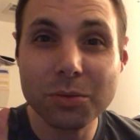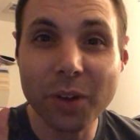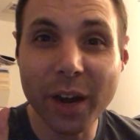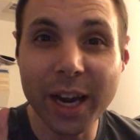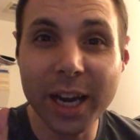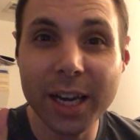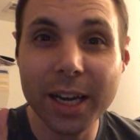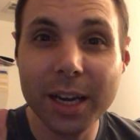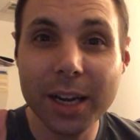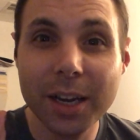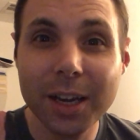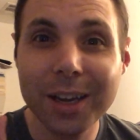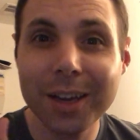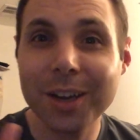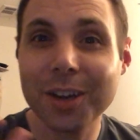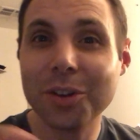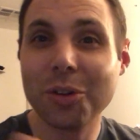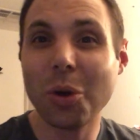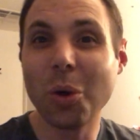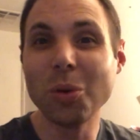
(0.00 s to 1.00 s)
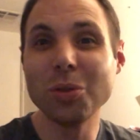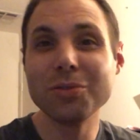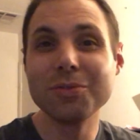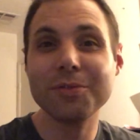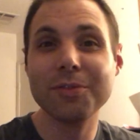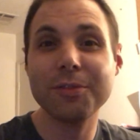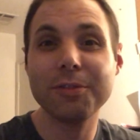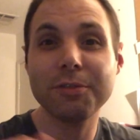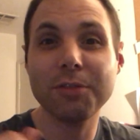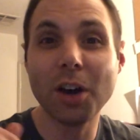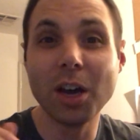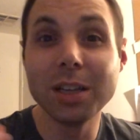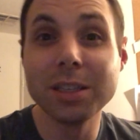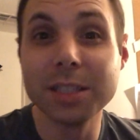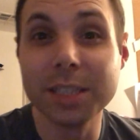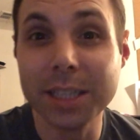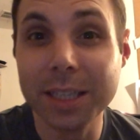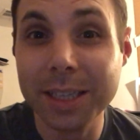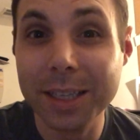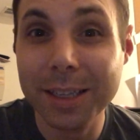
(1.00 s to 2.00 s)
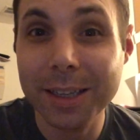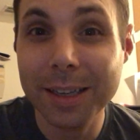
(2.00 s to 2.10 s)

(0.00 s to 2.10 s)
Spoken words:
right? Your goal is fuzzy.